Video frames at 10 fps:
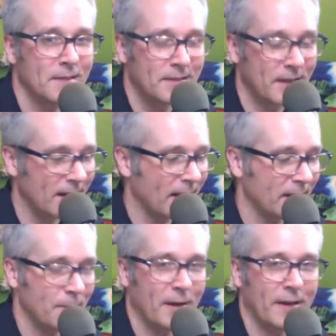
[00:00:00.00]
not
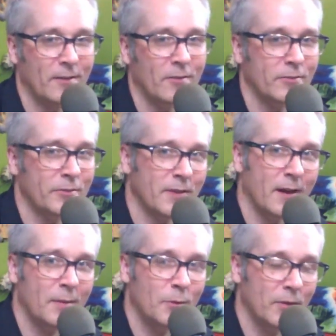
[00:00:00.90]
occupying all of your
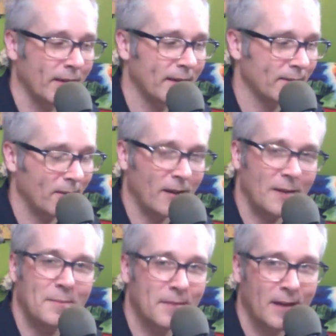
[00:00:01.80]
time with like oh,
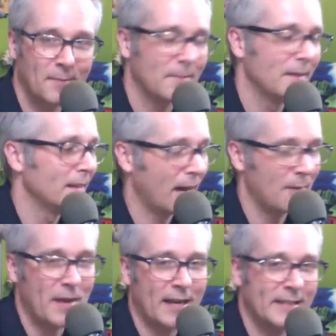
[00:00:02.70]
I'm I'm
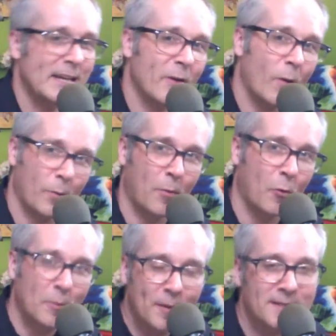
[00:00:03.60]
I'm knocking down all the
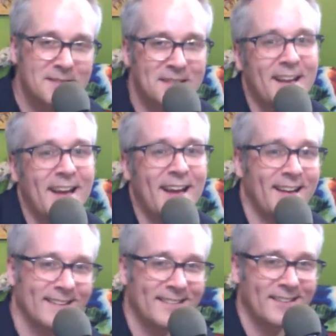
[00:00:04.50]
bowling pins
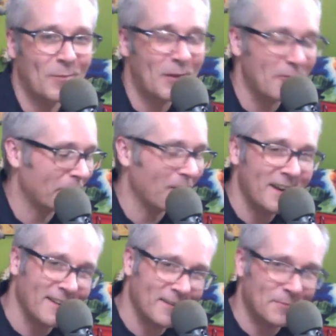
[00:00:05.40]
today. You know, I'm on
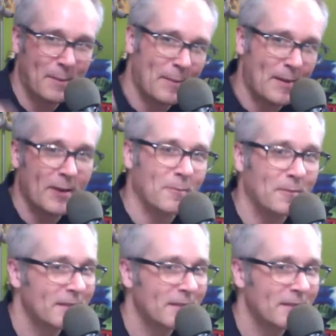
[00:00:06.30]
fire. Bam, bam, bam.